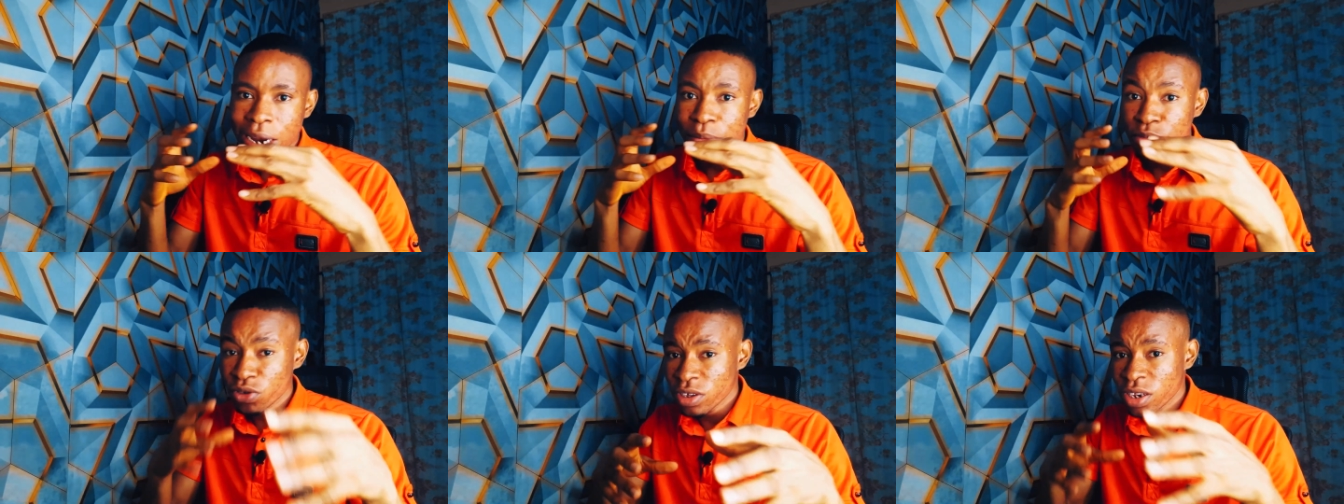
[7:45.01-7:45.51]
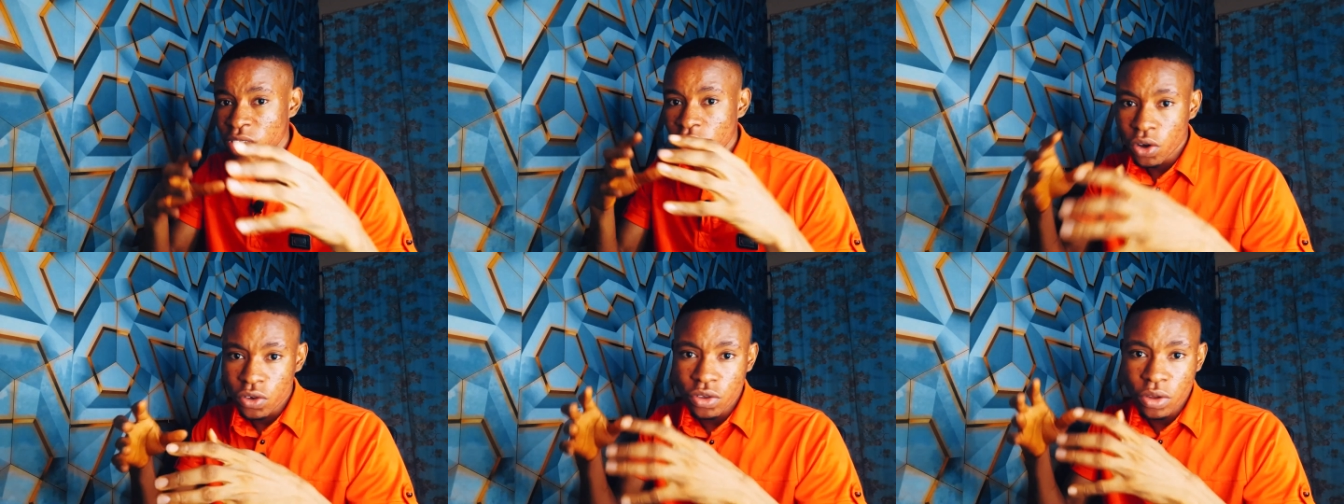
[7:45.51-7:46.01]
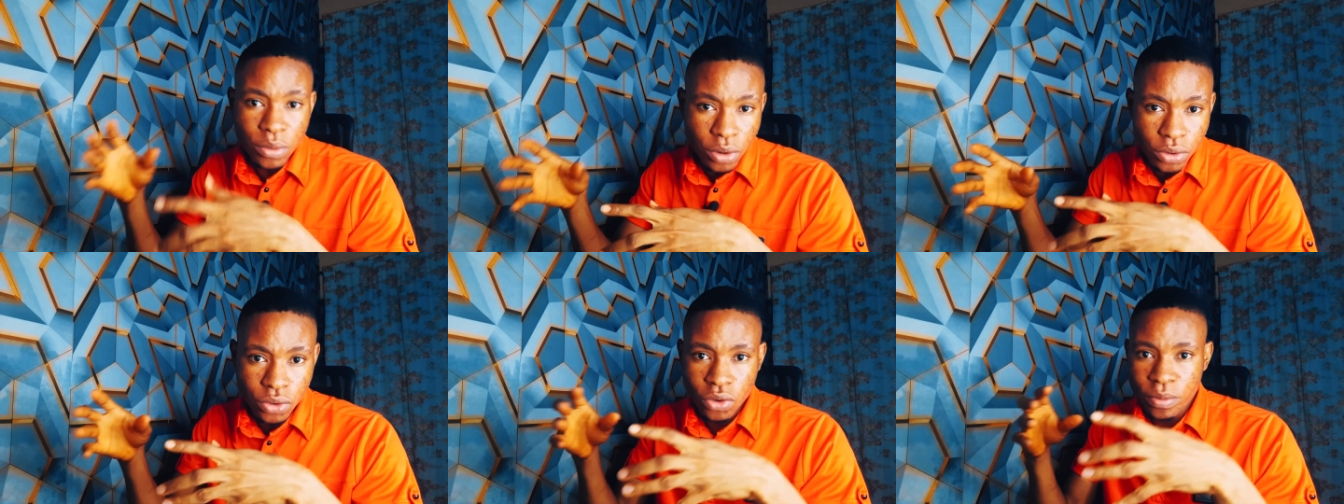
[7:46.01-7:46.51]
I'm using a custom
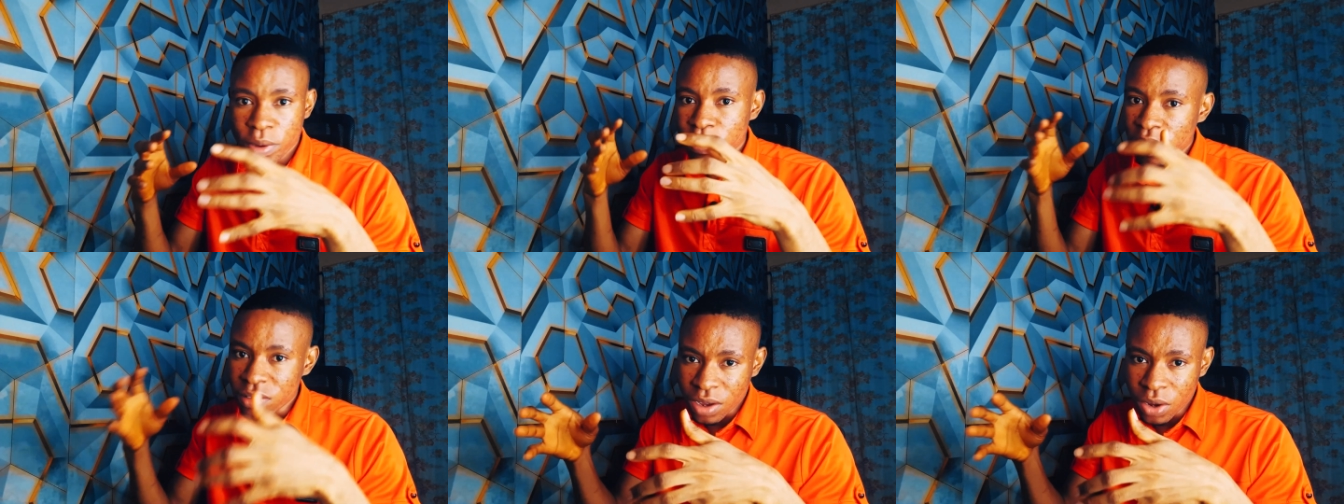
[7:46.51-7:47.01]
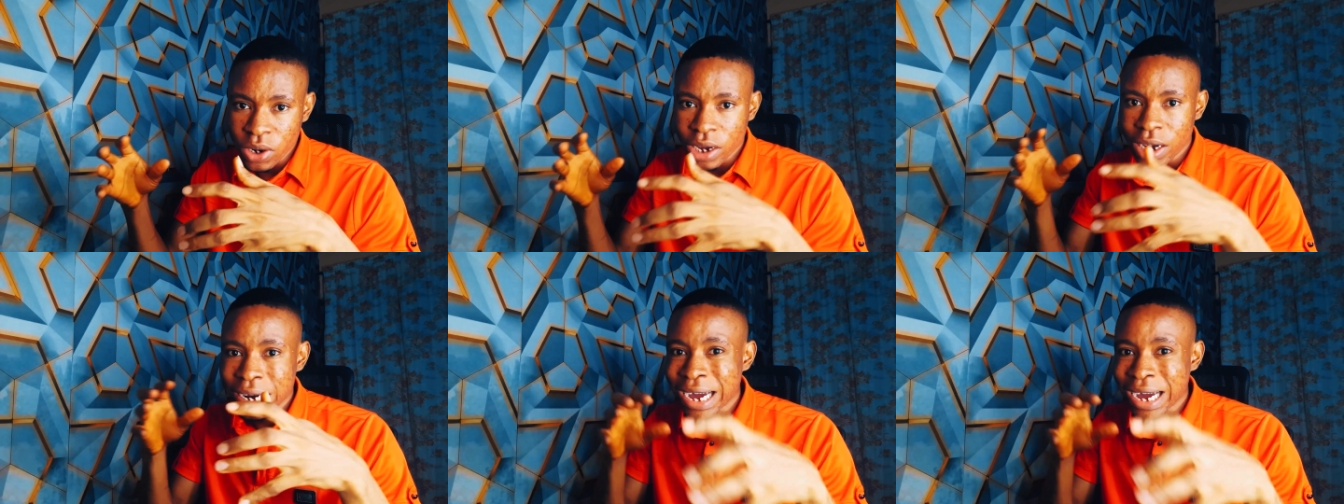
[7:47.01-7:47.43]
audio, maybe a sound card.